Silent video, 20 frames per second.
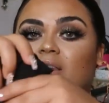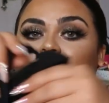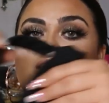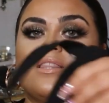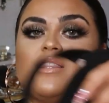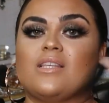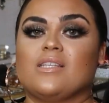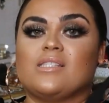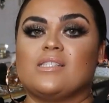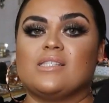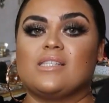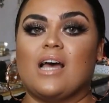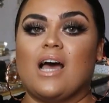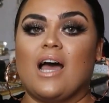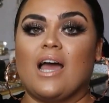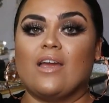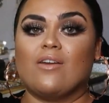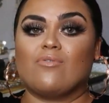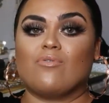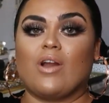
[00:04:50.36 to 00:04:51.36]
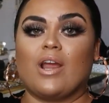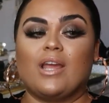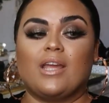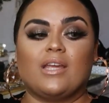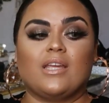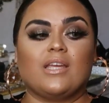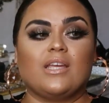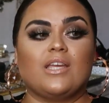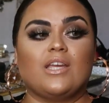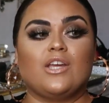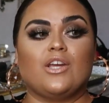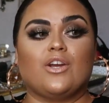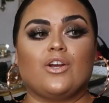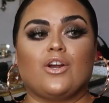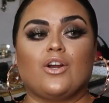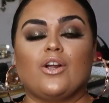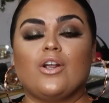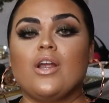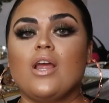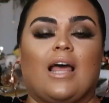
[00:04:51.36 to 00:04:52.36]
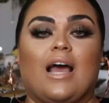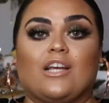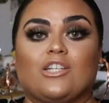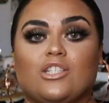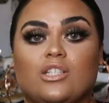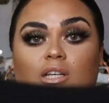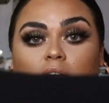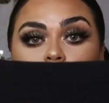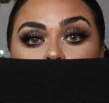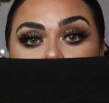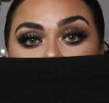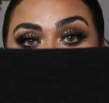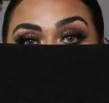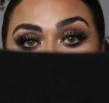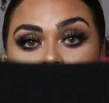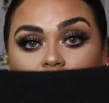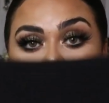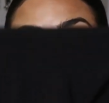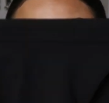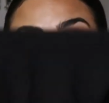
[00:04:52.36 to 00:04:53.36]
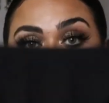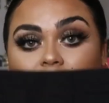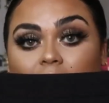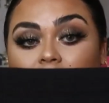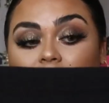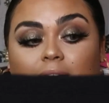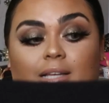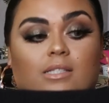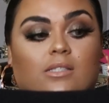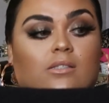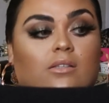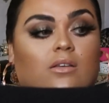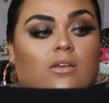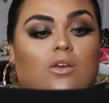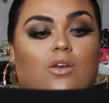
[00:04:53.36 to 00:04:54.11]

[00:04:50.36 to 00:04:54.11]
and then this tie right here actually completely unties,